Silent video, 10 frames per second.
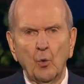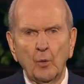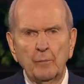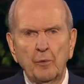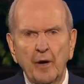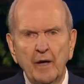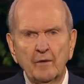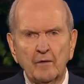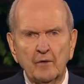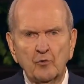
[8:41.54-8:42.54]
We pray
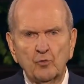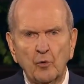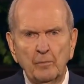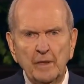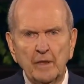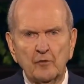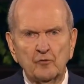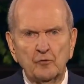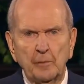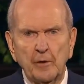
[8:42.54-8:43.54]
that this will be a
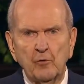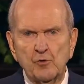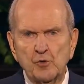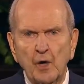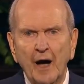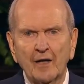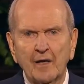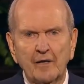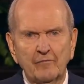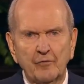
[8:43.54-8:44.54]
spiritual
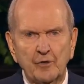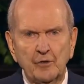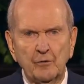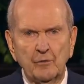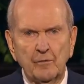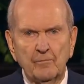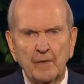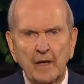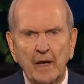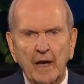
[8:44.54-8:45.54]
highlight for you
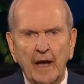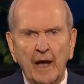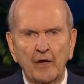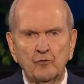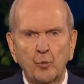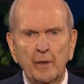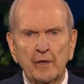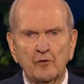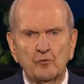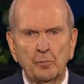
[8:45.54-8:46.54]
as we
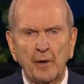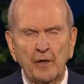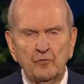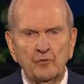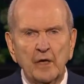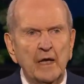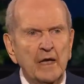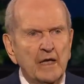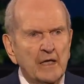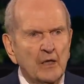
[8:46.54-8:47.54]
express
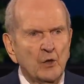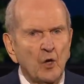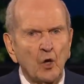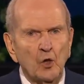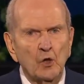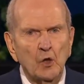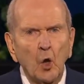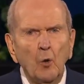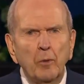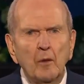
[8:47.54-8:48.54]
in
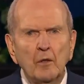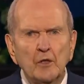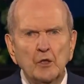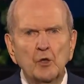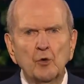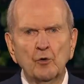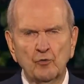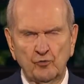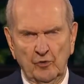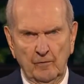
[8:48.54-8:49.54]
global
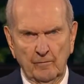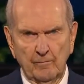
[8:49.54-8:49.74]
unison